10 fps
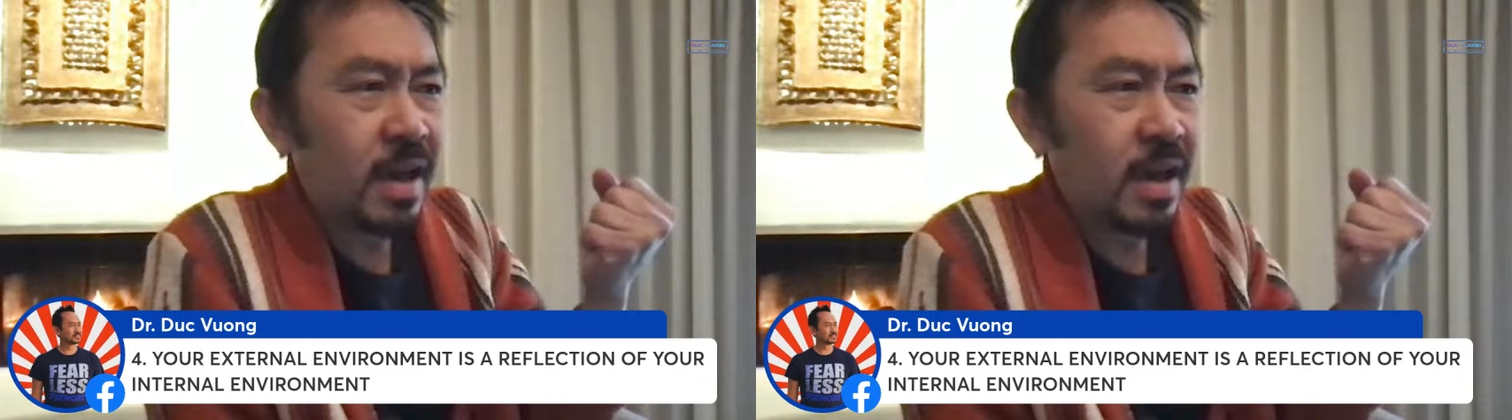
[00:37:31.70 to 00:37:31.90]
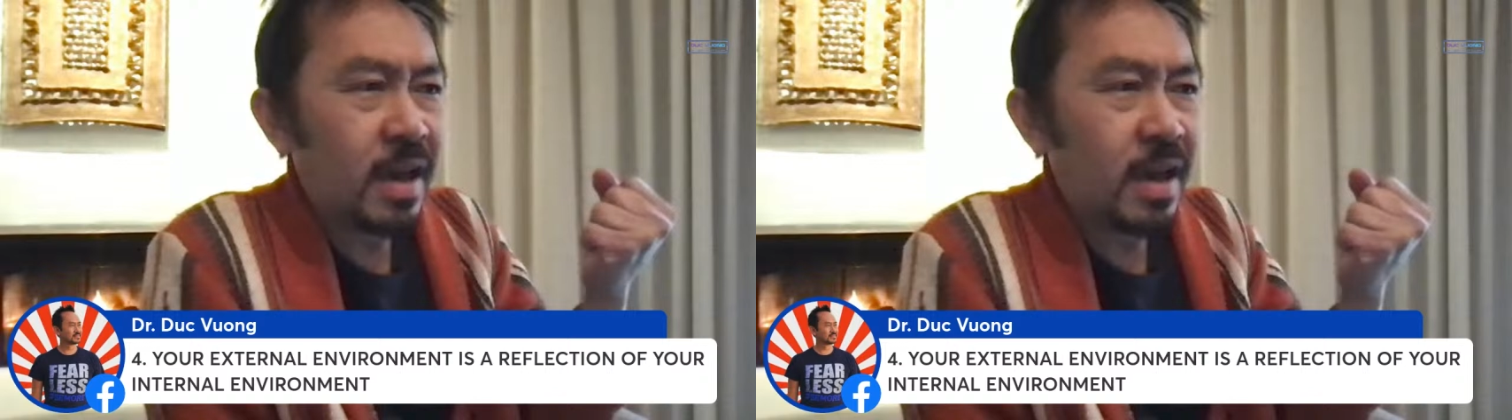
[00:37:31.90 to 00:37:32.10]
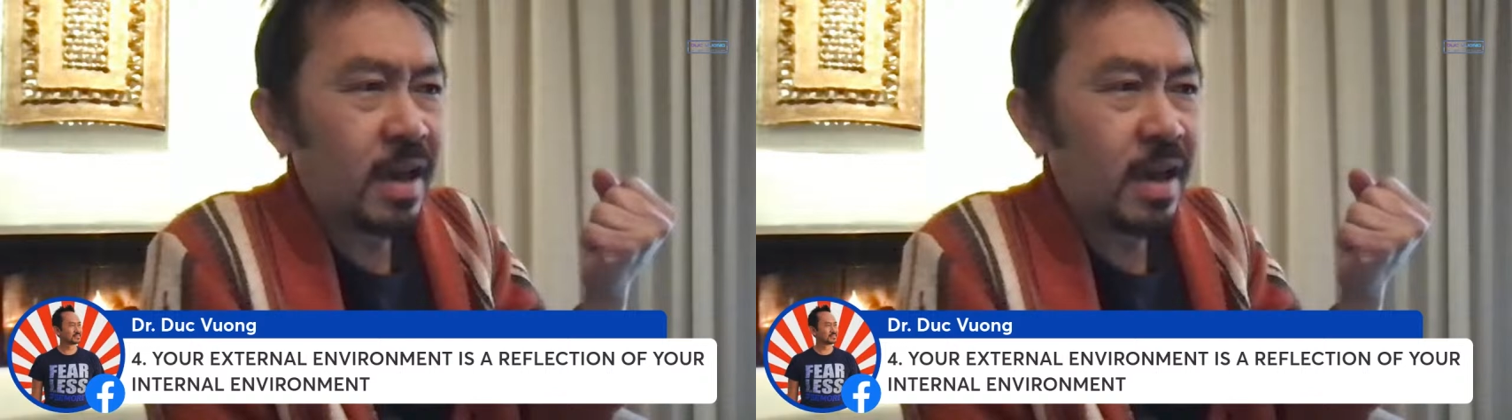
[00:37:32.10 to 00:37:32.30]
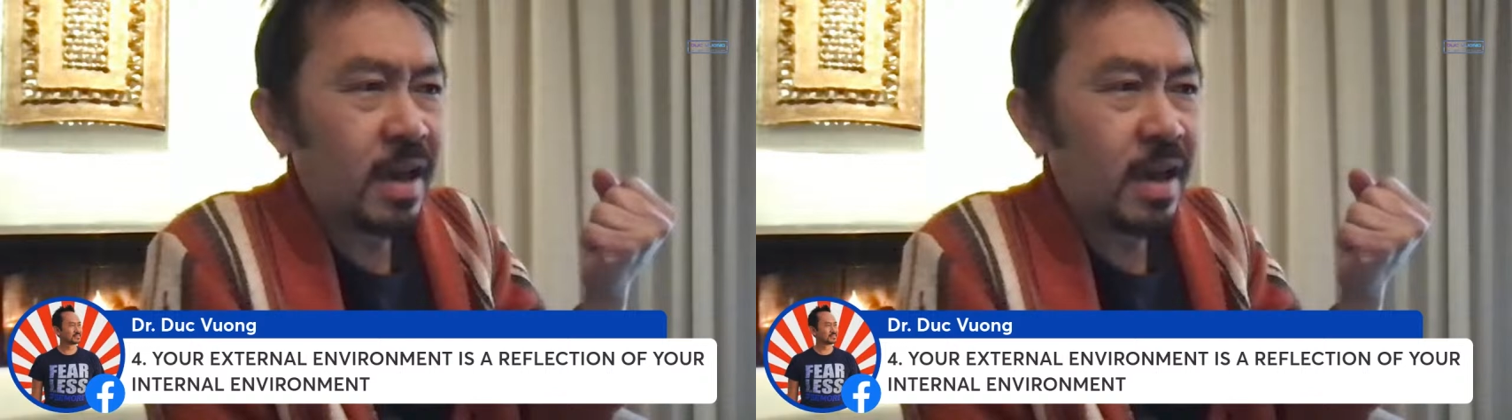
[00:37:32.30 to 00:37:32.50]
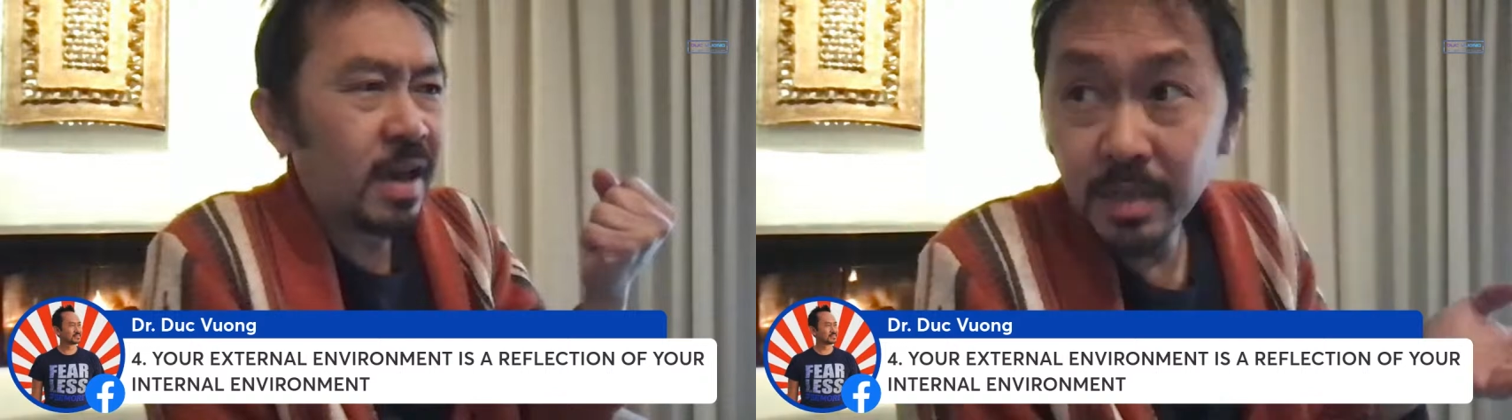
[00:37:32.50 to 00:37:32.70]
That's
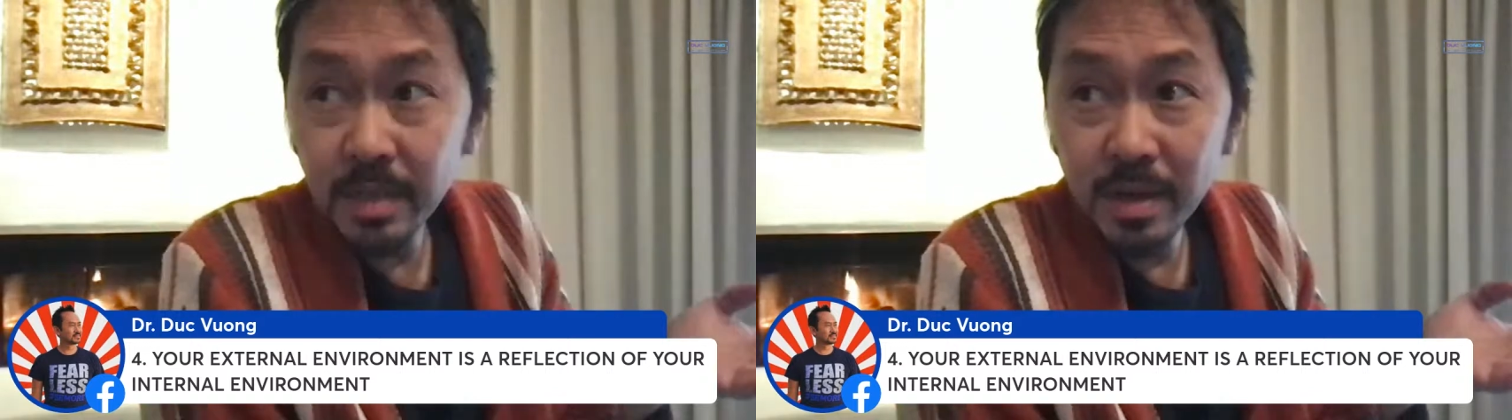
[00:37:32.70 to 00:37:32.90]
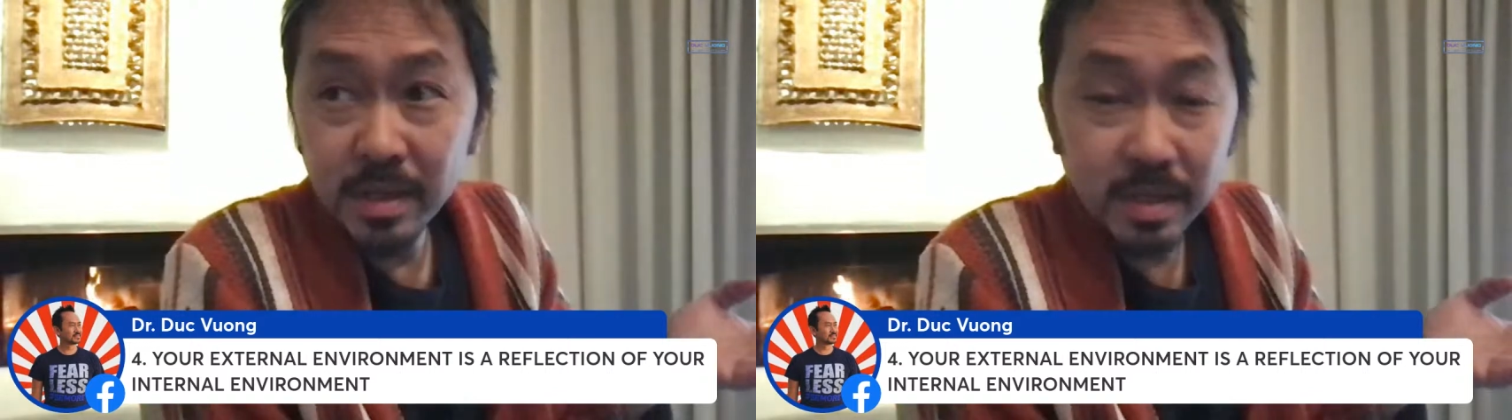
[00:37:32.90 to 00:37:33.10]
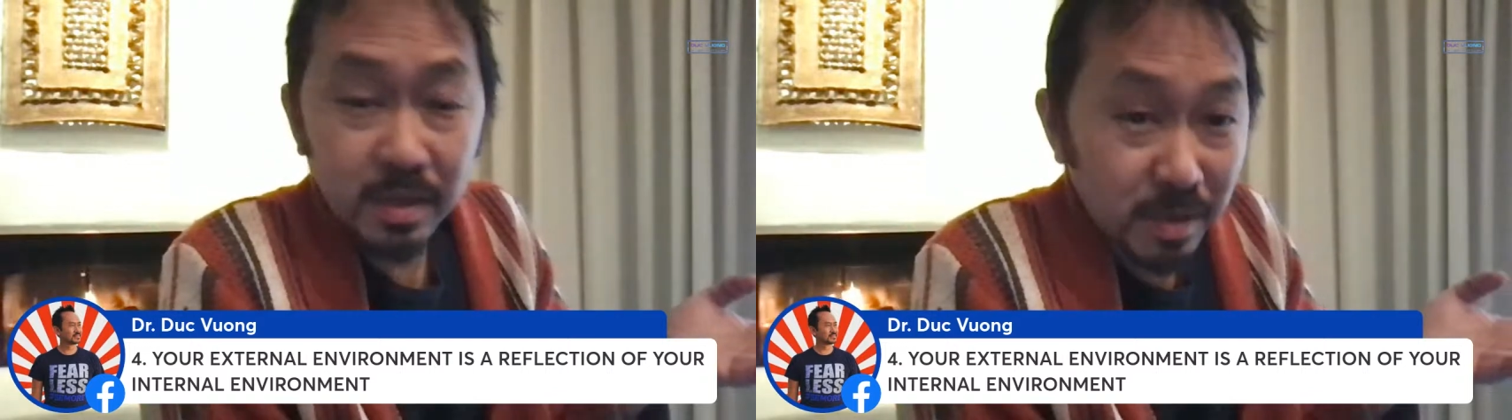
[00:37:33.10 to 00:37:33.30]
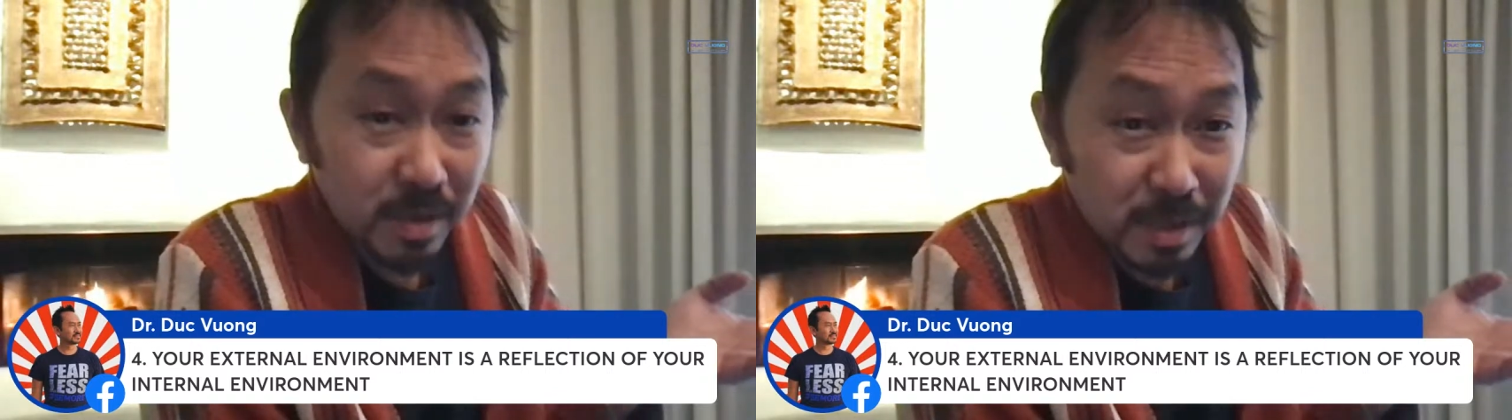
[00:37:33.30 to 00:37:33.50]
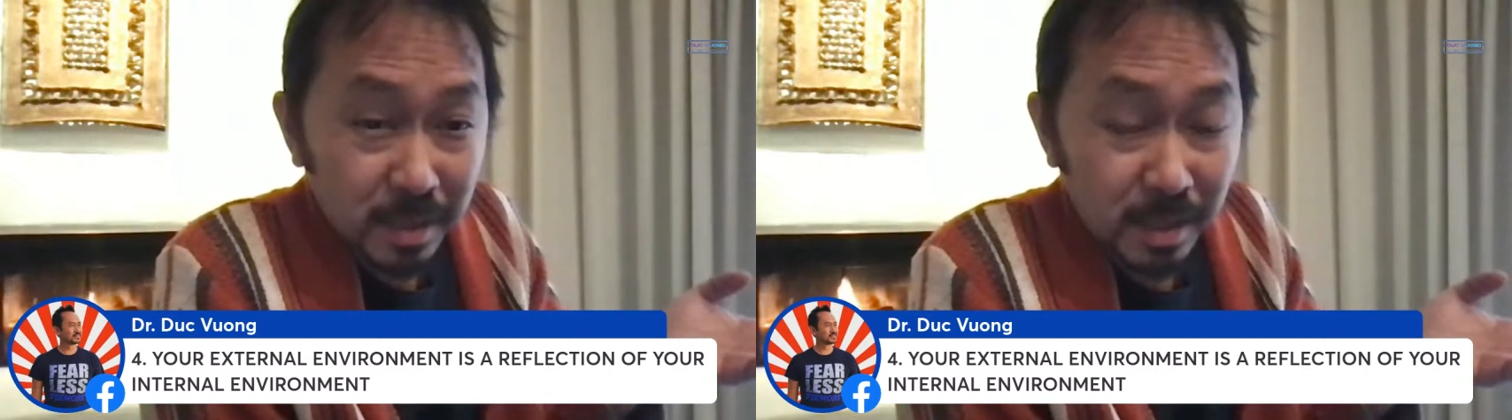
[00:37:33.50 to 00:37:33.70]
why it's so
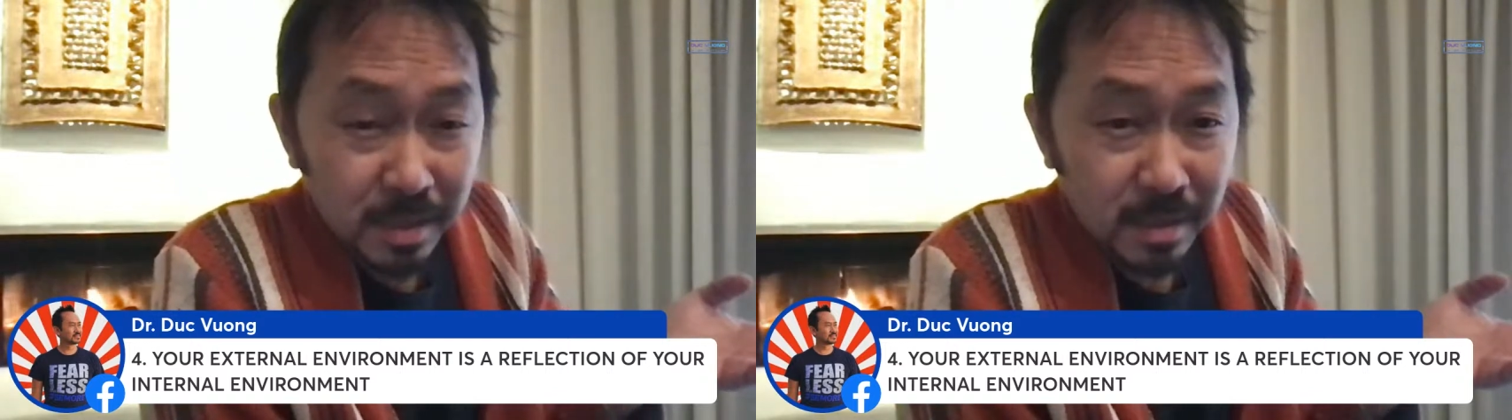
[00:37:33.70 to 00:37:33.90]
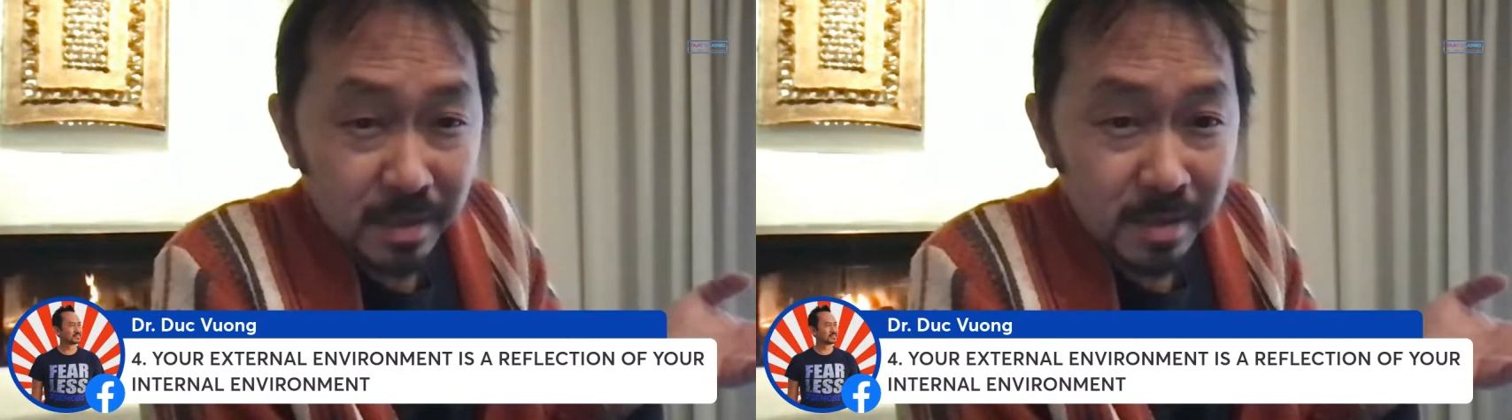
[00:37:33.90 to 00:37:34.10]
disgusting.